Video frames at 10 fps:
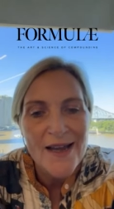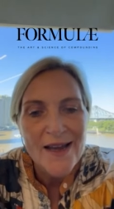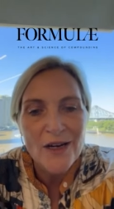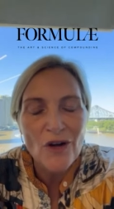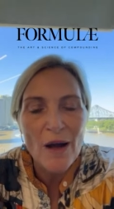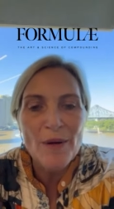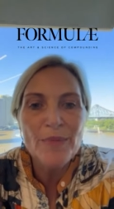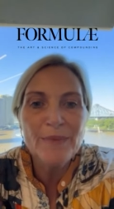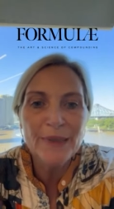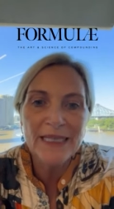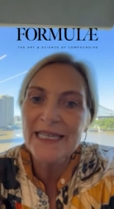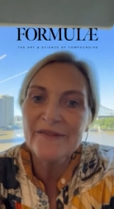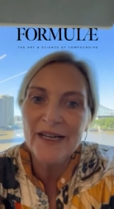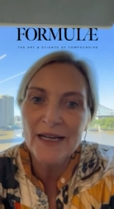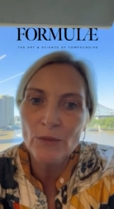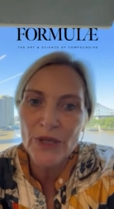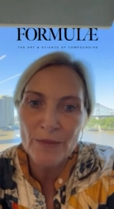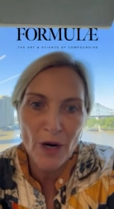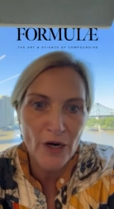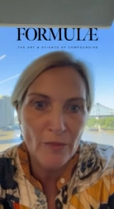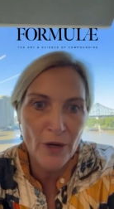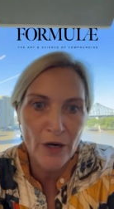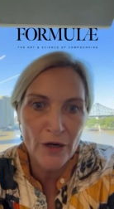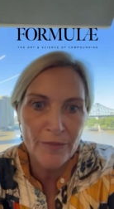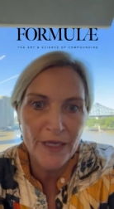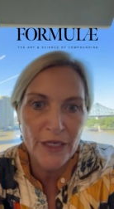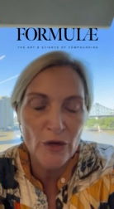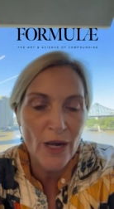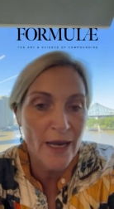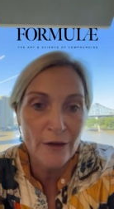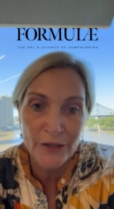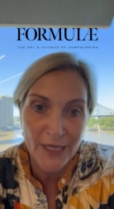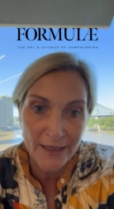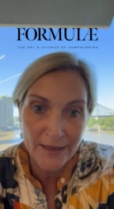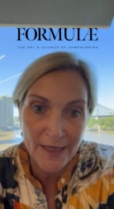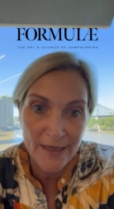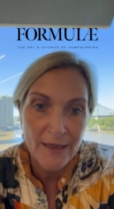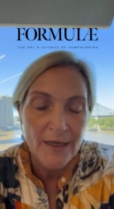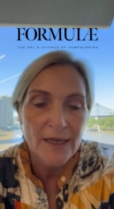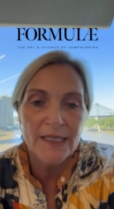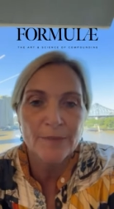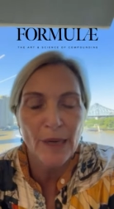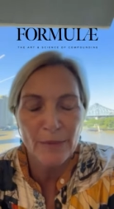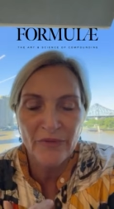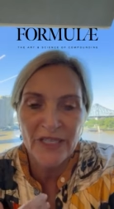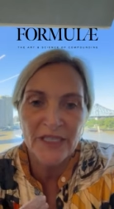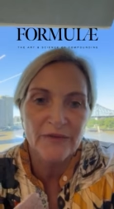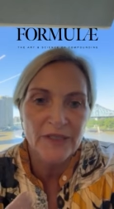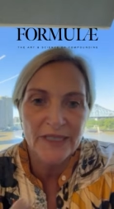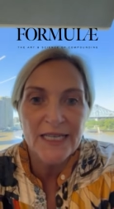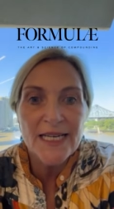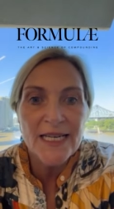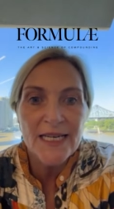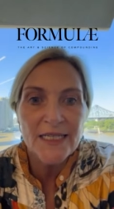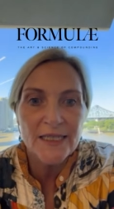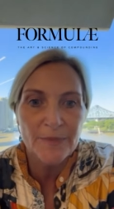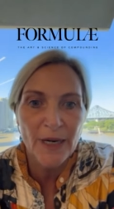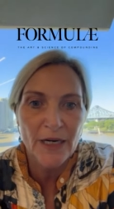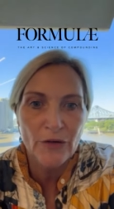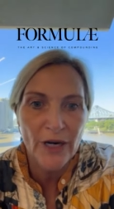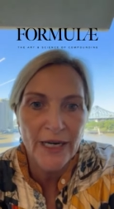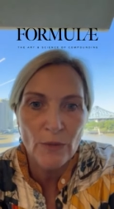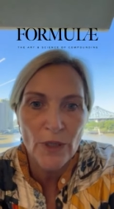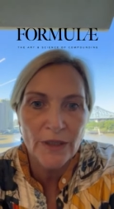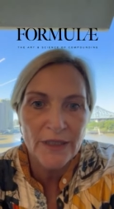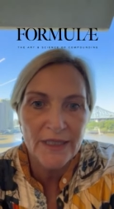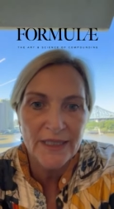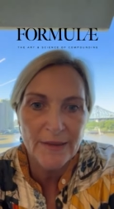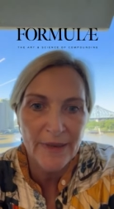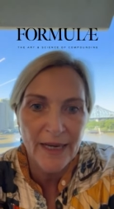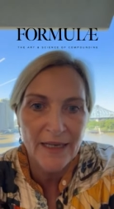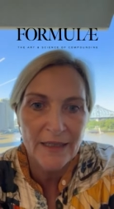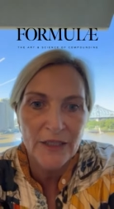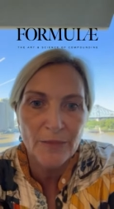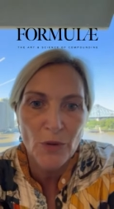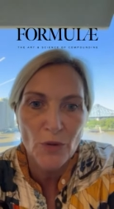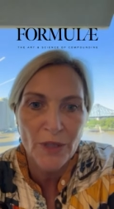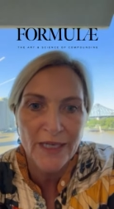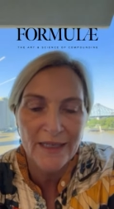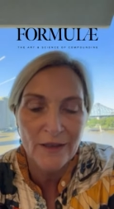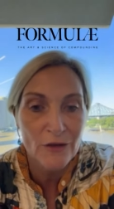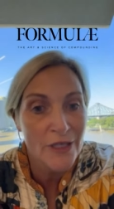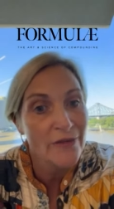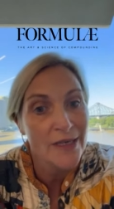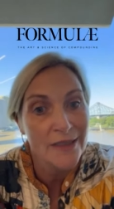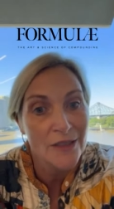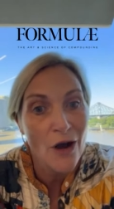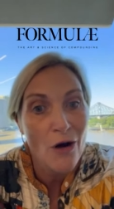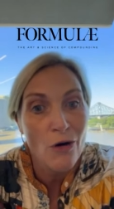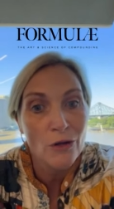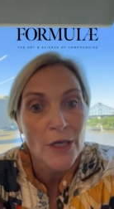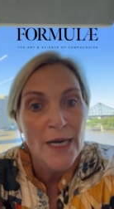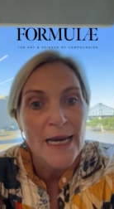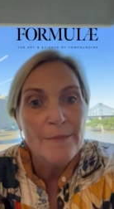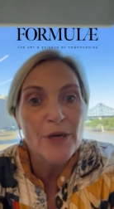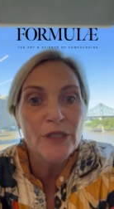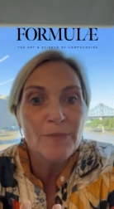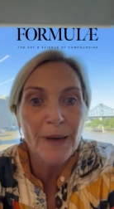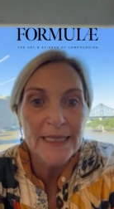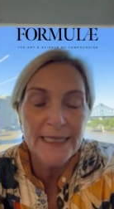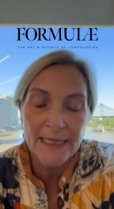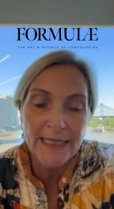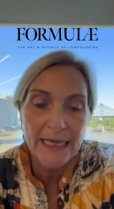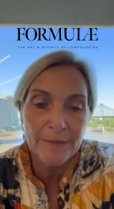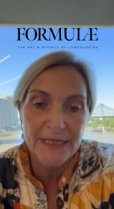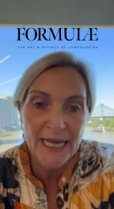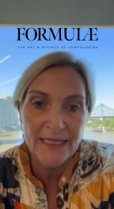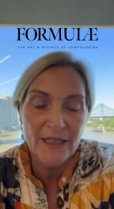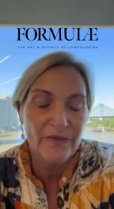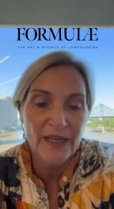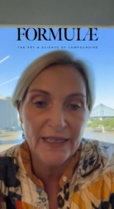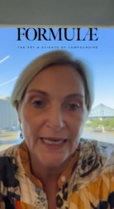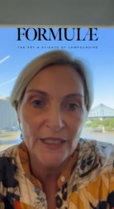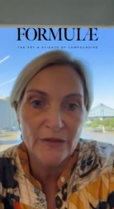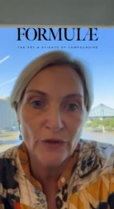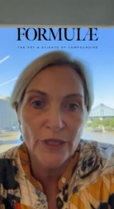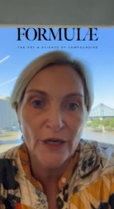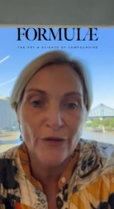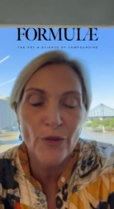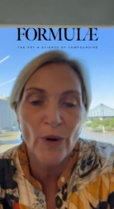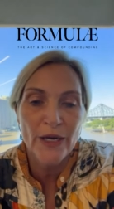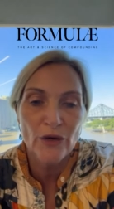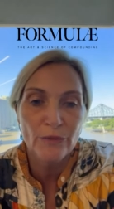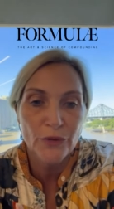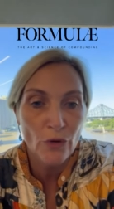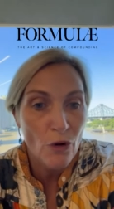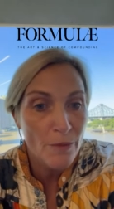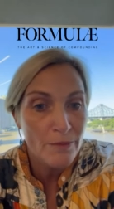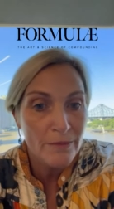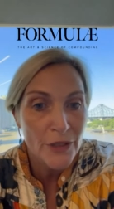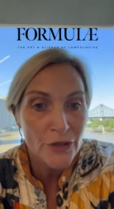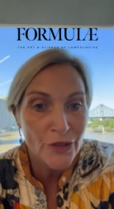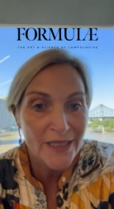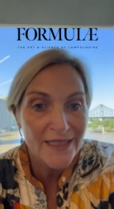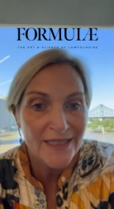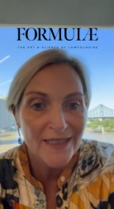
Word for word: Look, I'm a big believer with your microbiome that you, health starts there. It's about prevention of disease, it's about creating wellness, it's about supporting longevity as a whole because it basically comes down to the foundation of good health and the way you absorb nutrients